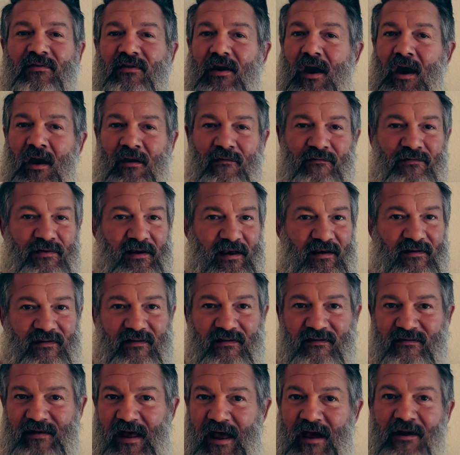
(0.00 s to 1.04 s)
of the
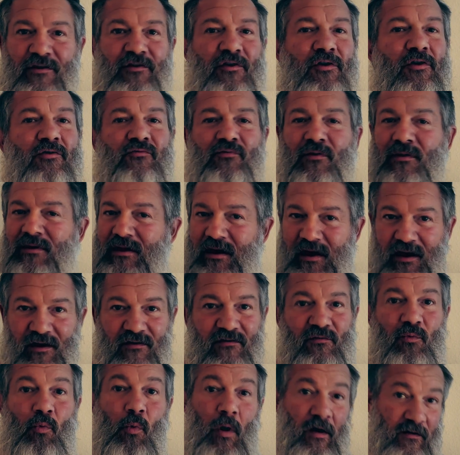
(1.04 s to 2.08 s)
standard
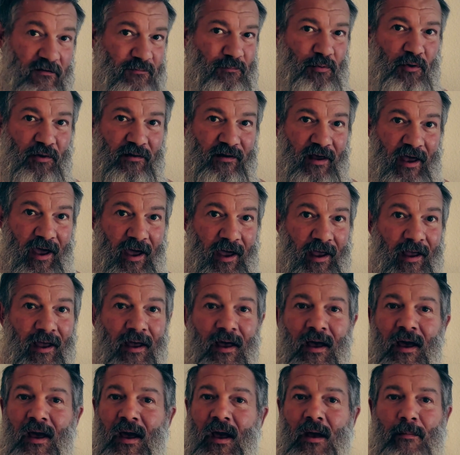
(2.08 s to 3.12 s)
release once per day.
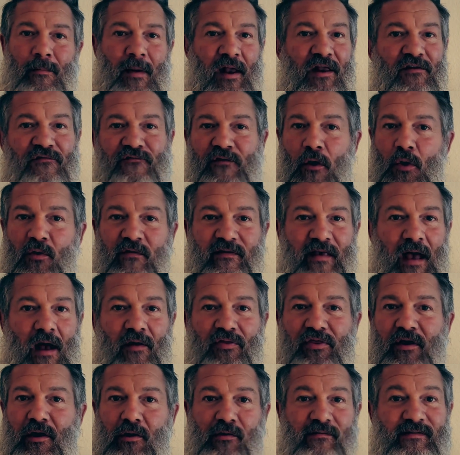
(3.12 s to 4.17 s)
Many folks
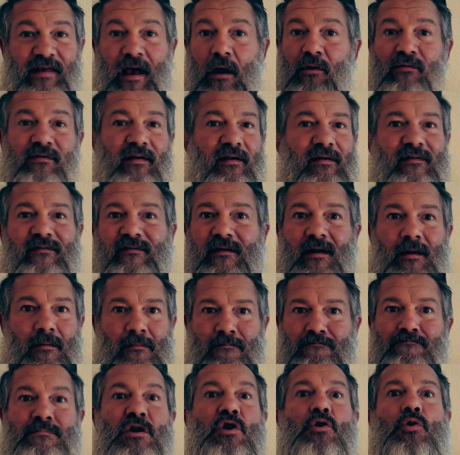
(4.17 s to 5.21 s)
out there tout it as a
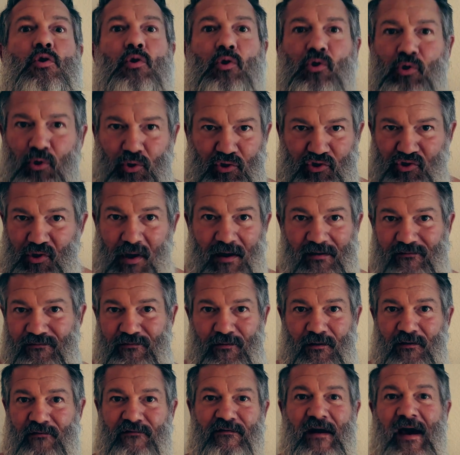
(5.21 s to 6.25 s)
miracle drug
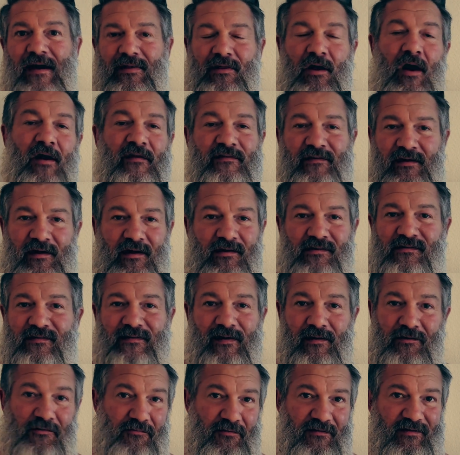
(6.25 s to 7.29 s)
for fat loss and
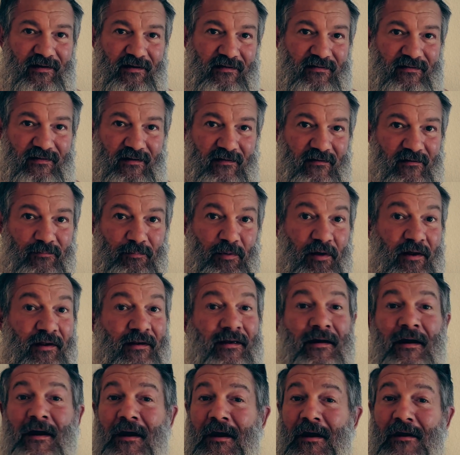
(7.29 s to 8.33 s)
insulin resistance, but
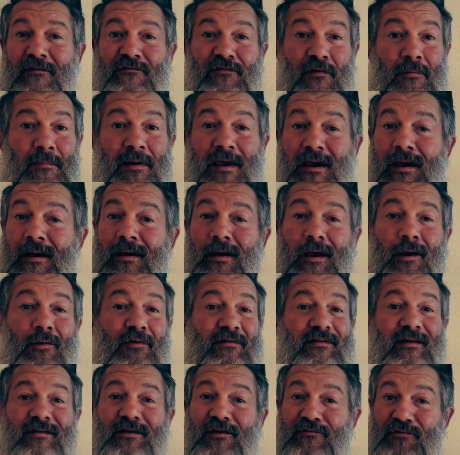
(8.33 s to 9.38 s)
for me, it
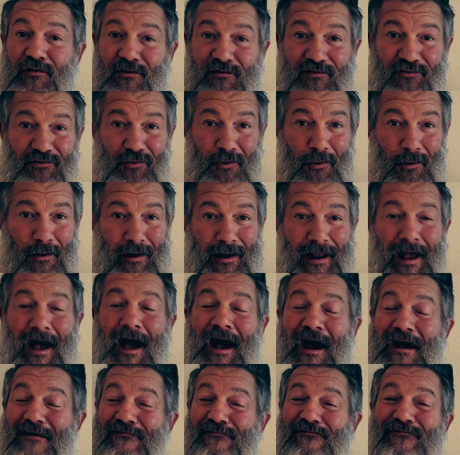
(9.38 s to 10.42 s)
was a different story.
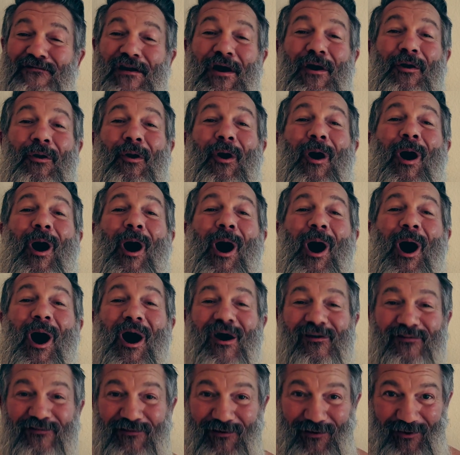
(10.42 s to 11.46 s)
I felt
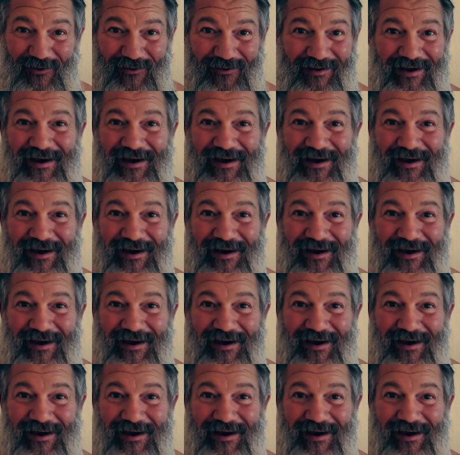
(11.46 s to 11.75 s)
awful.